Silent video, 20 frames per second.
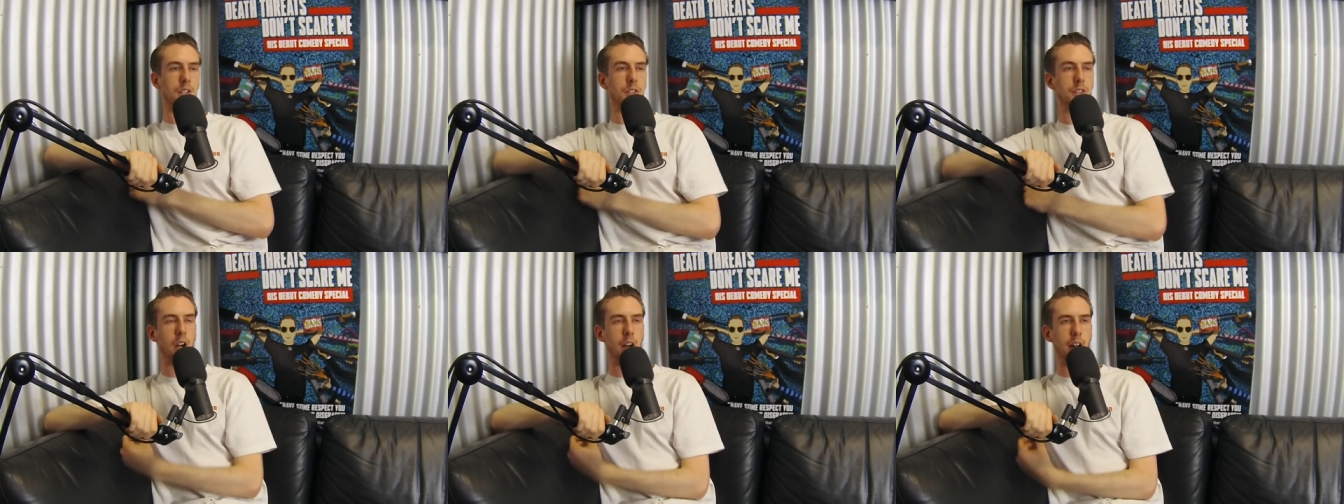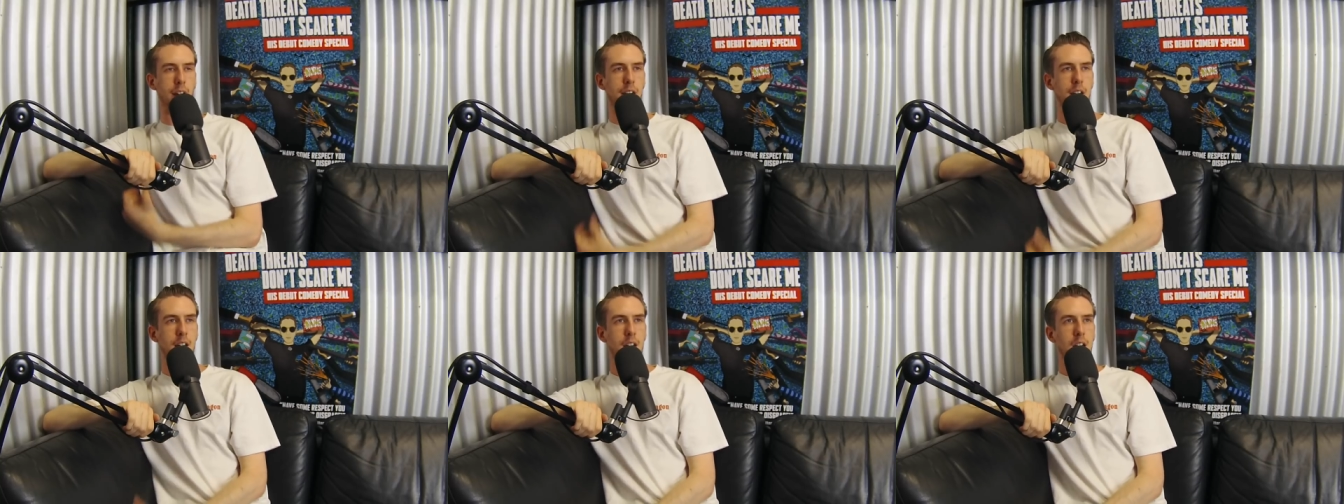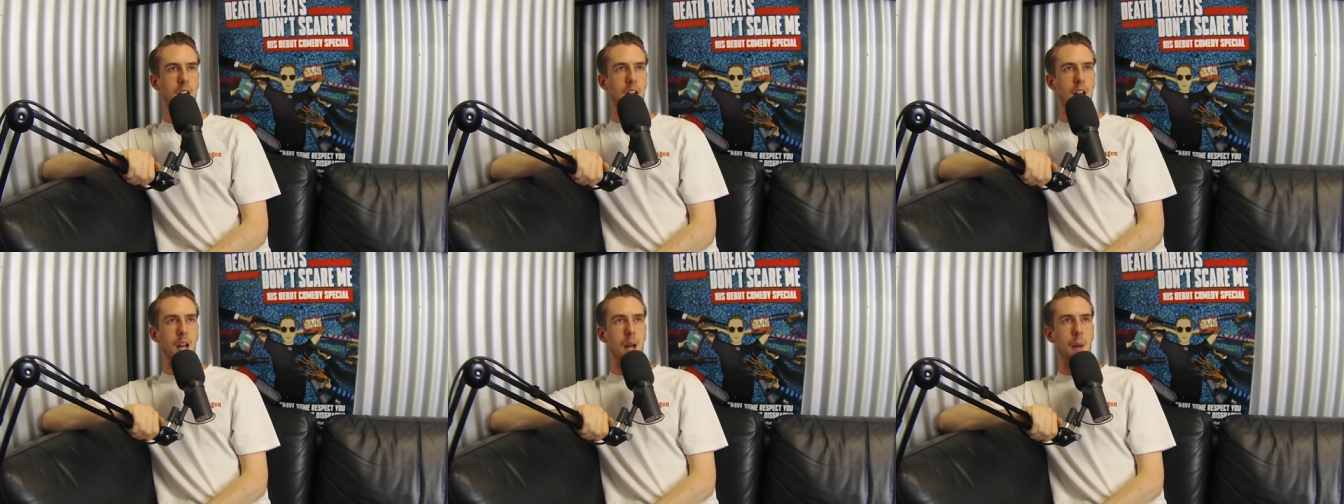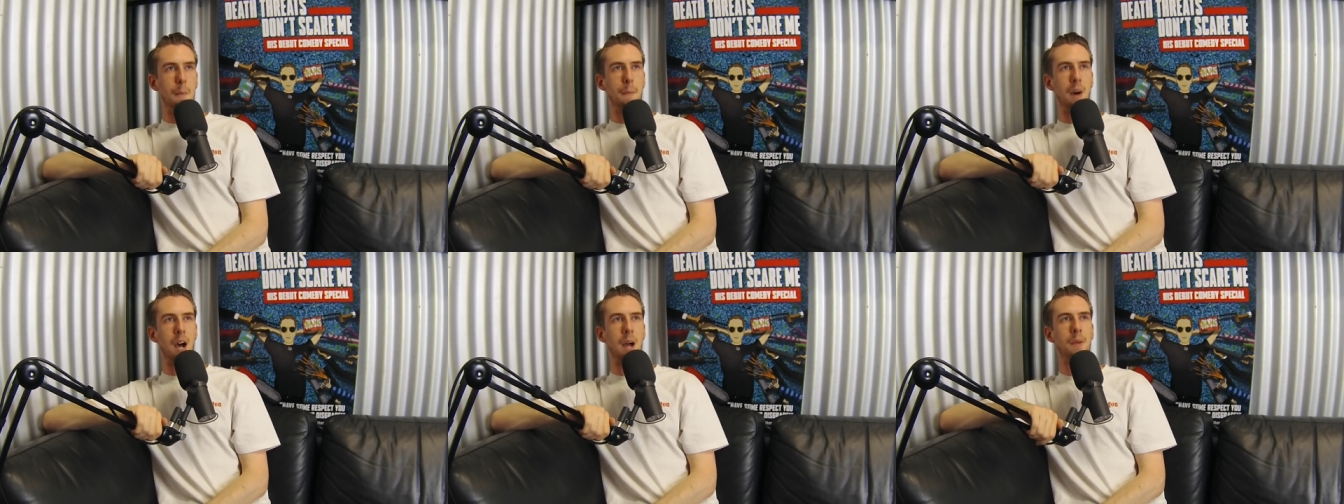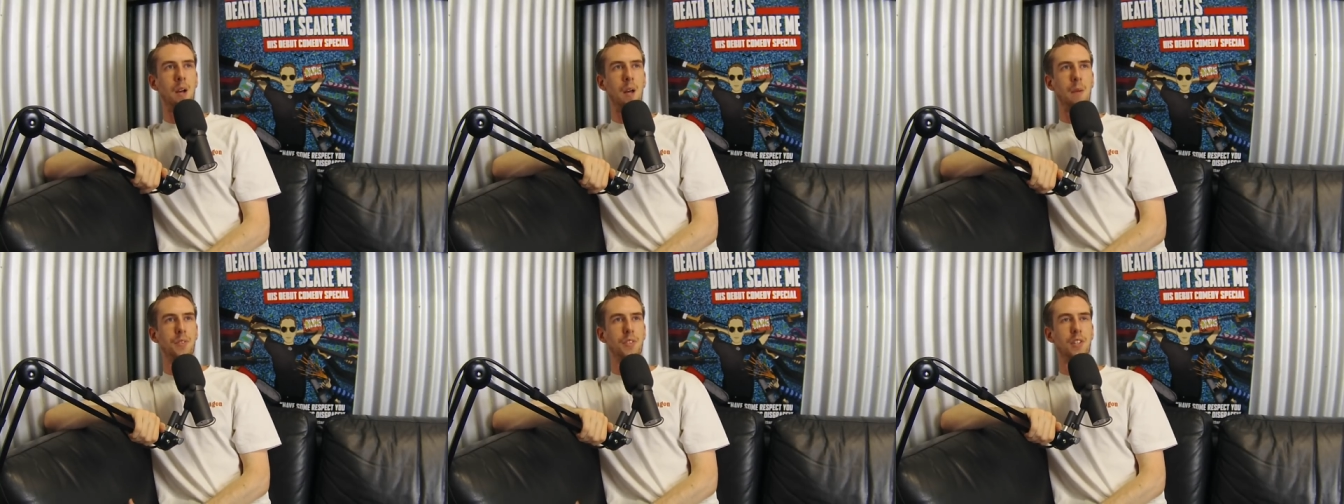Sorry, my
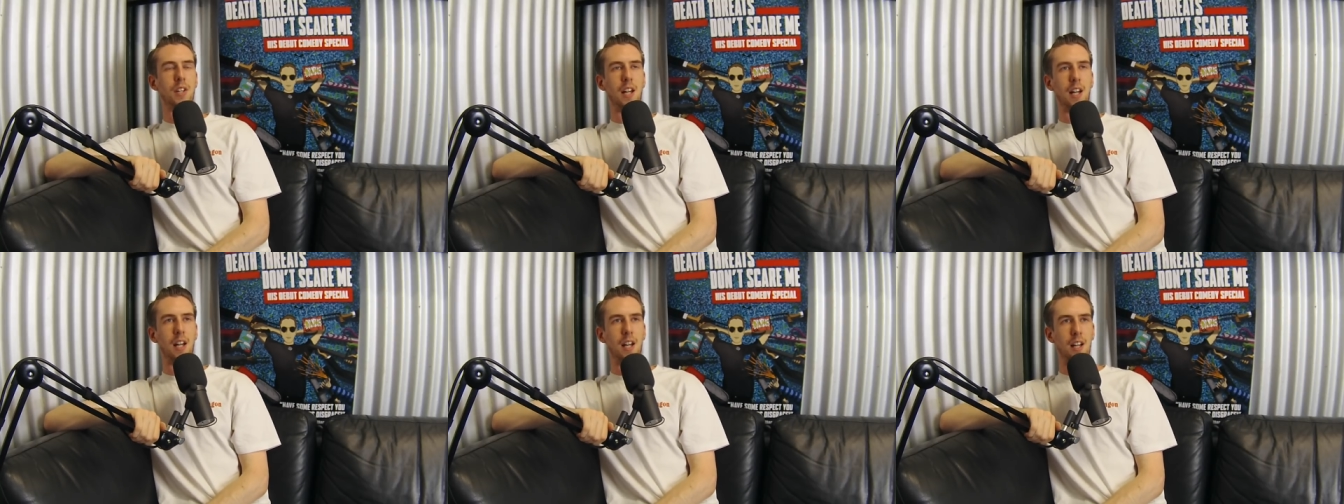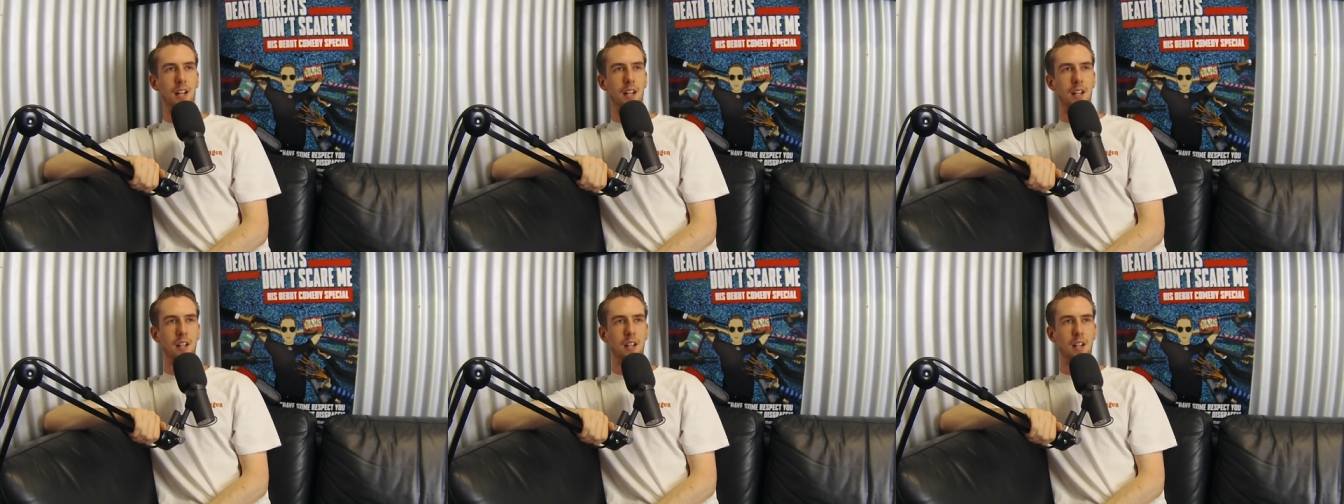mum's uh